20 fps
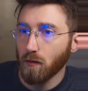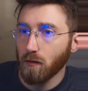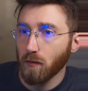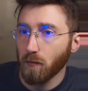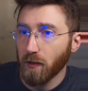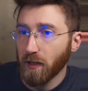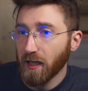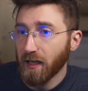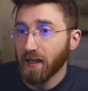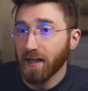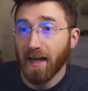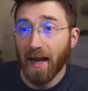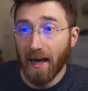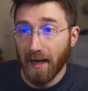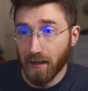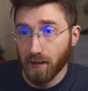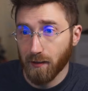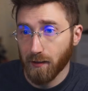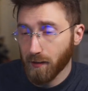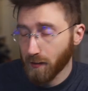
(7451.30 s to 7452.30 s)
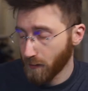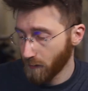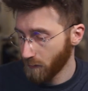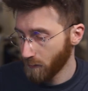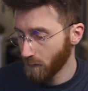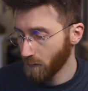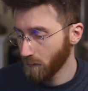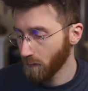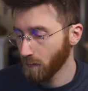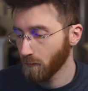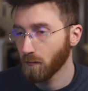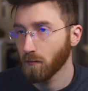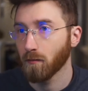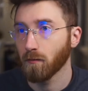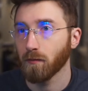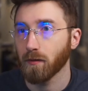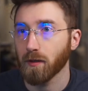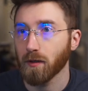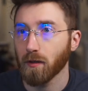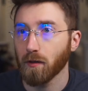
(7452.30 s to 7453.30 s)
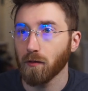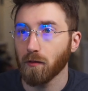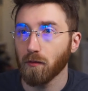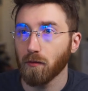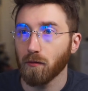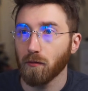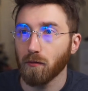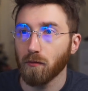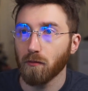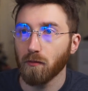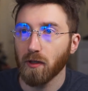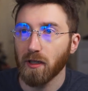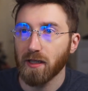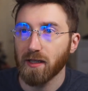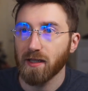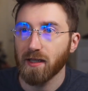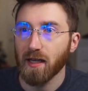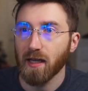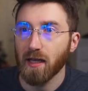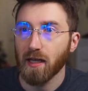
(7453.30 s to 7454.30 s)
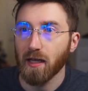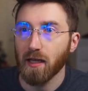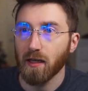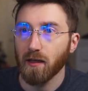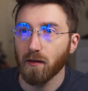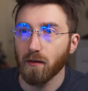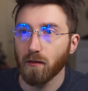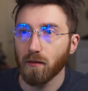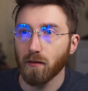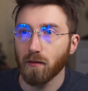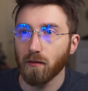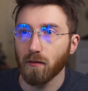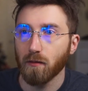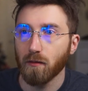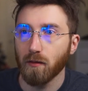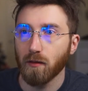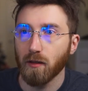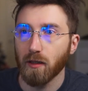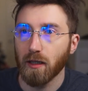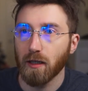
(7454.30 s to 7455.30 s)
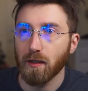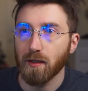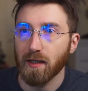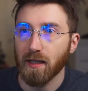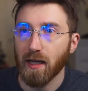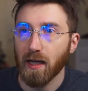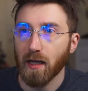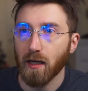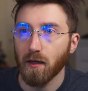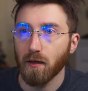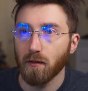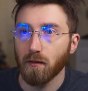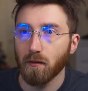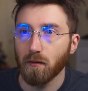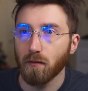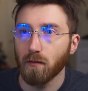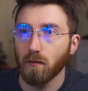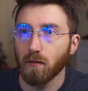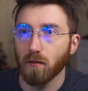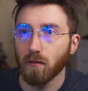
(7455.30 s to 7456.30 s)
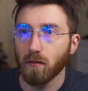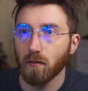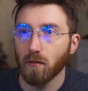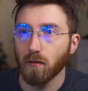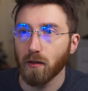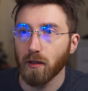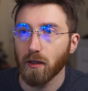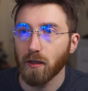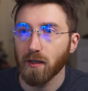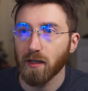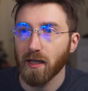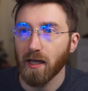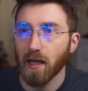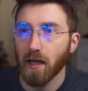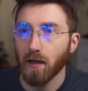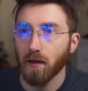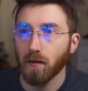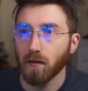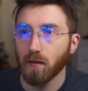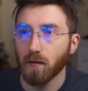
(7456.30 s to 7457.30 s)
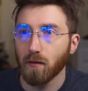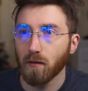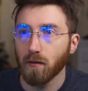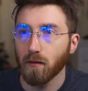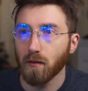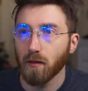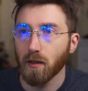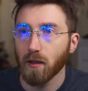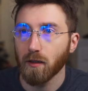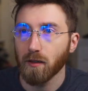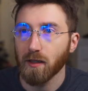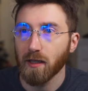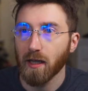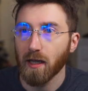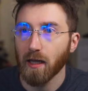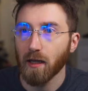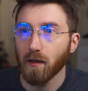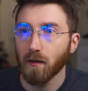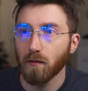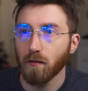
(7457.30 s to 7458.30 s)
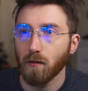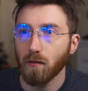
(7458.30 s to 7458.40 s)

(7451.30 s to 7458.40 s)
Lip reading: so we need gates. So let's say, here's a gate, here's a gate, here's a gate.